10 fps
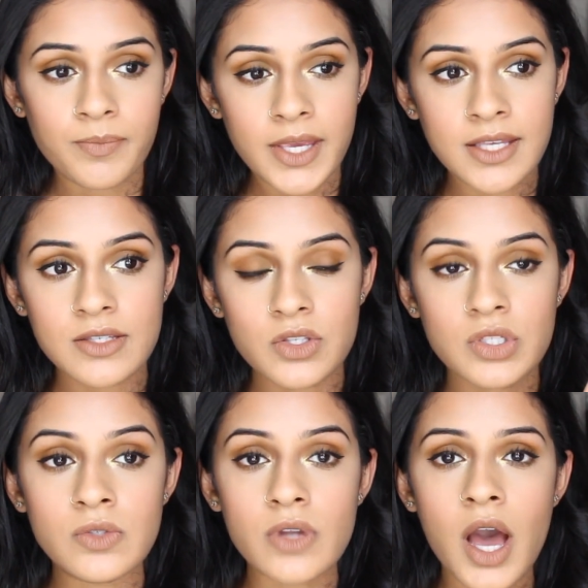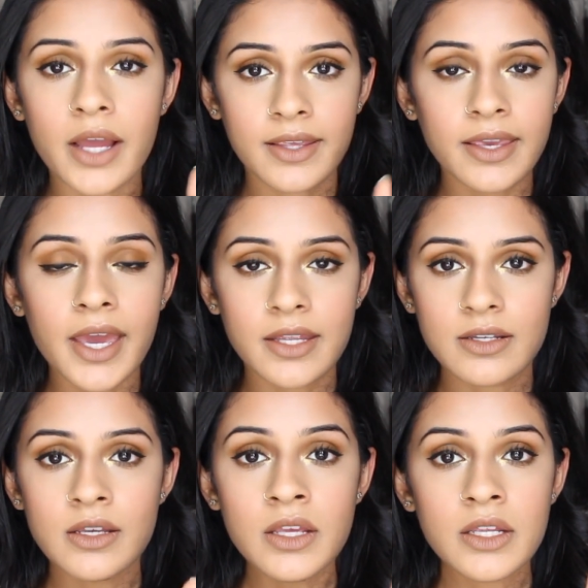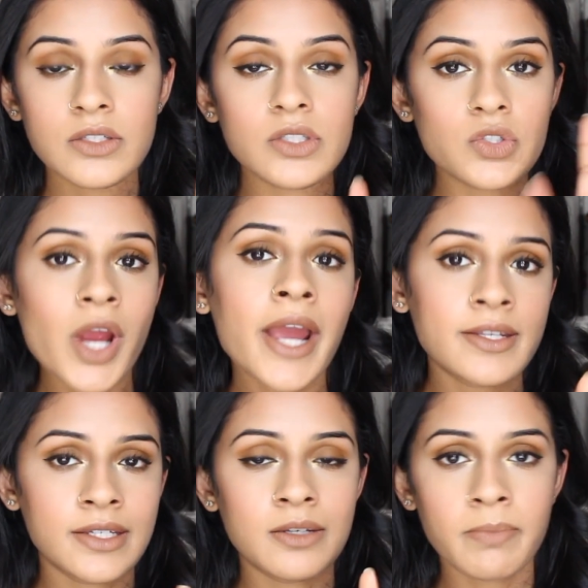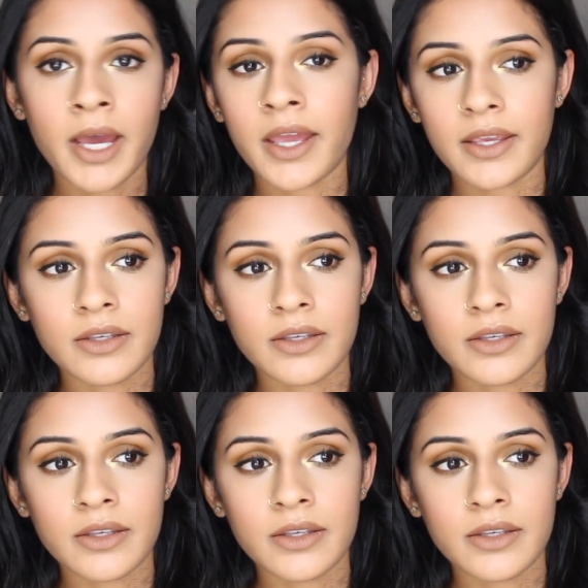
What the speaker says: is to not get distracted by,